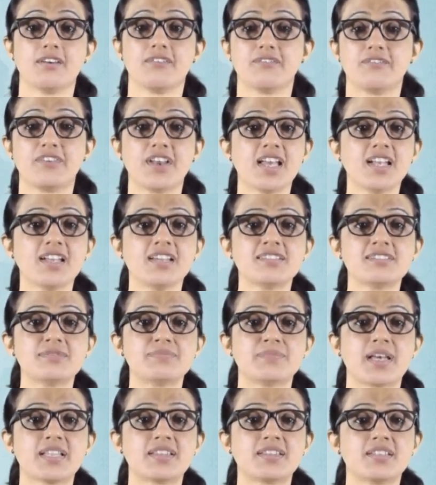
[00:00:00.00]
Various
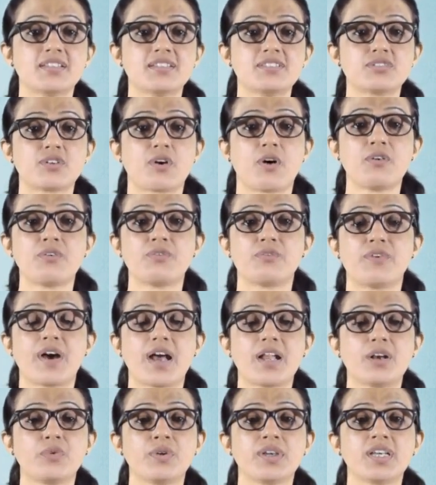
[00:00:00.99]
methods of
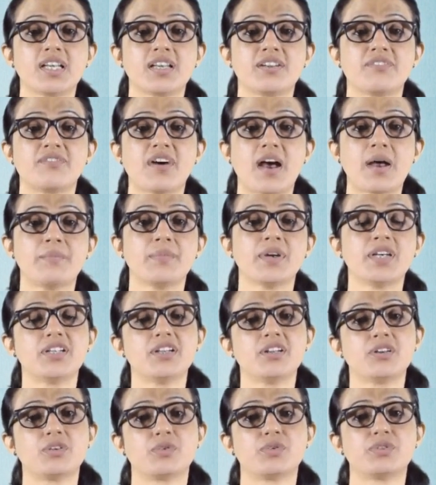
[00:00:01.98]
valuing
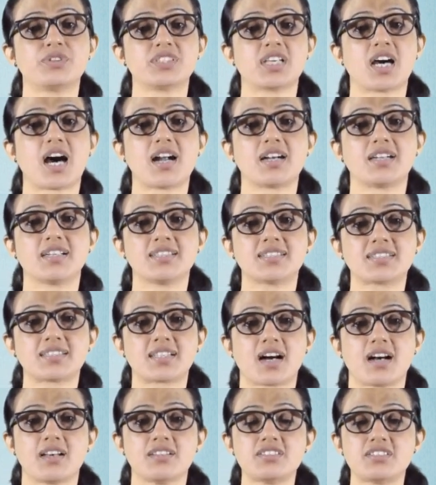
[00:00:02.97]
environmental goods are
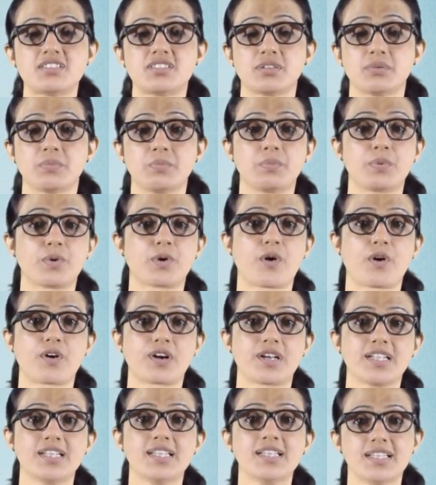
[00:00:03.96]
discussed
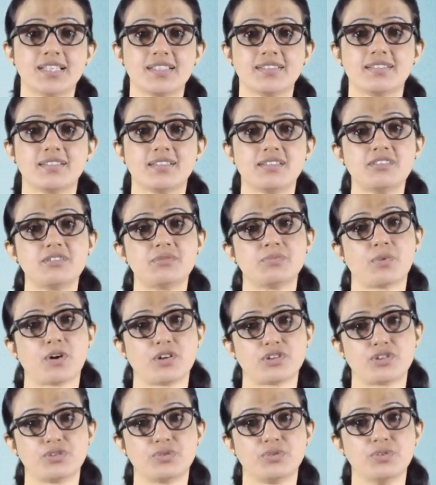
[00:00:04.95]
broadly in this
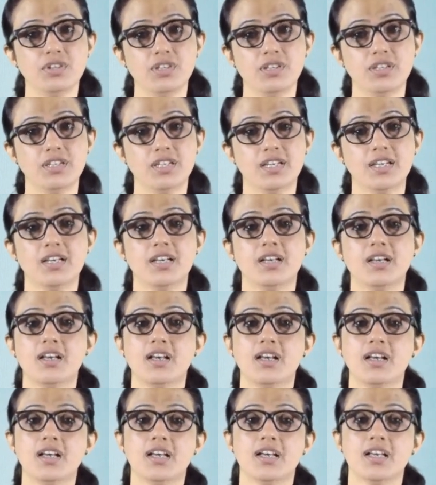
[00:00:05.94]
module.
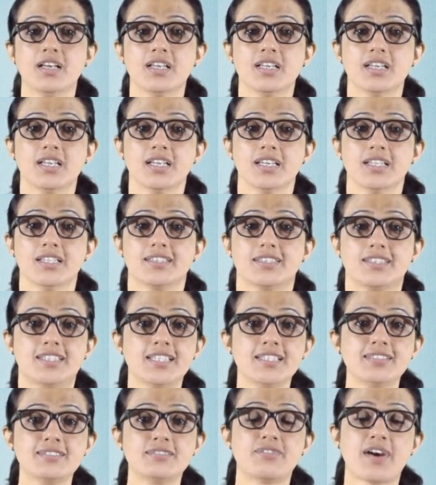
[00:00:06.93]

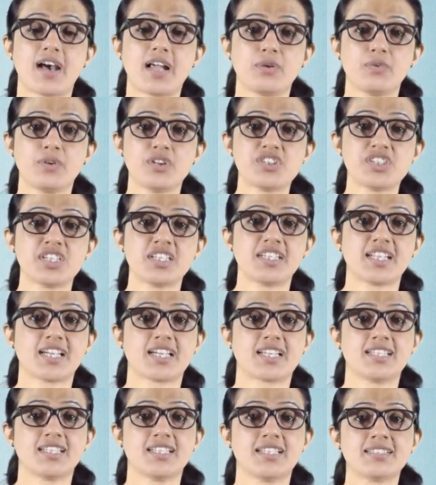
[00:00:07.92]
These valuation
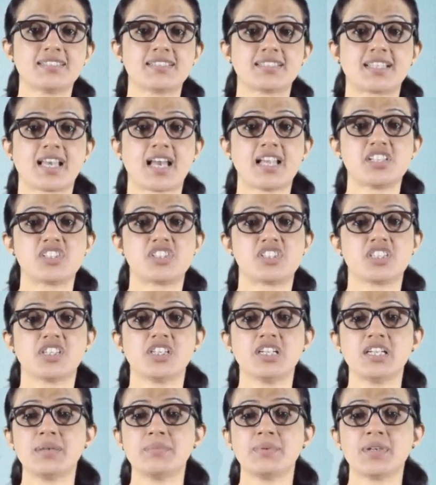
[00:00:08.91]
techniques can
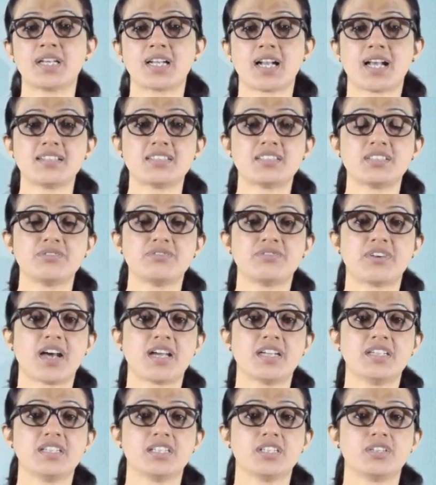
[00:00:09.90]
generally be
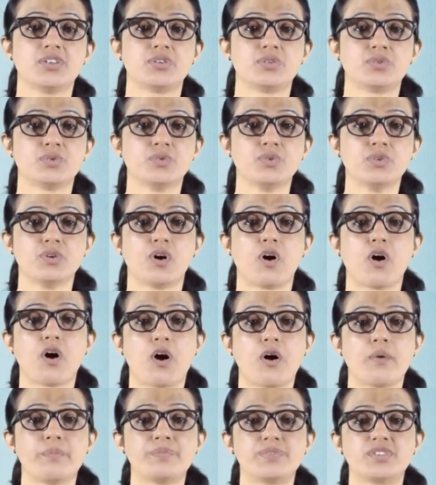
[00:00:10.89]
classified into
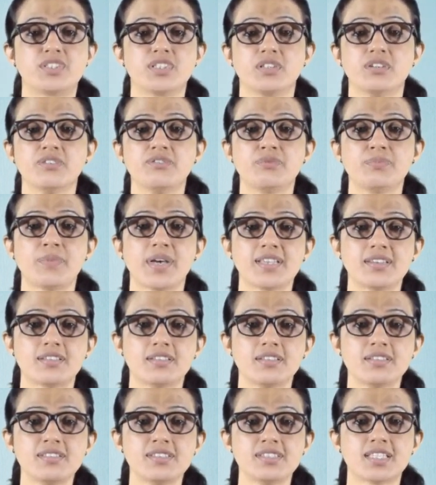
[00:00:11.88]
observed
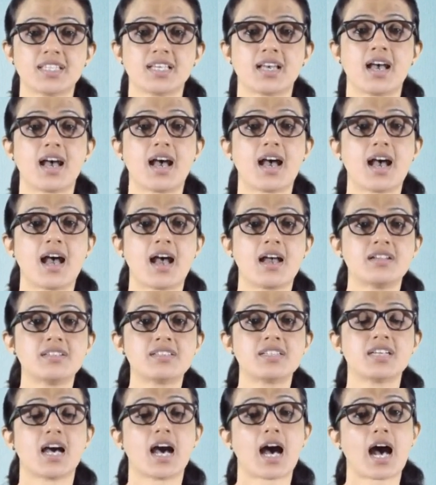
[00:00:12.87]
methods
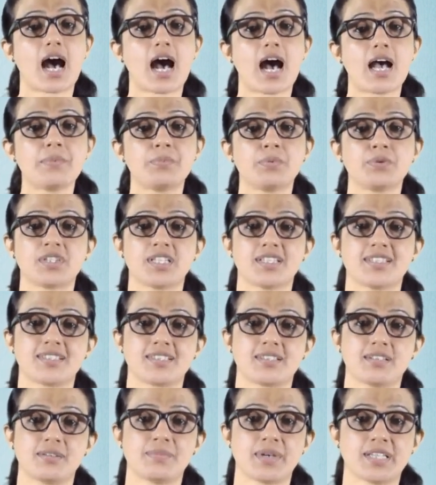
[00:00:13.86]
and
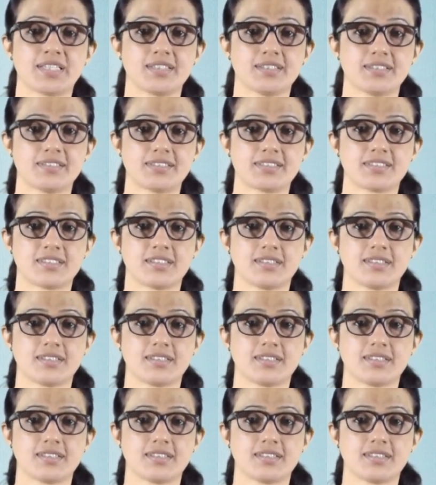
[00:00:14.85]
hypothetical methods.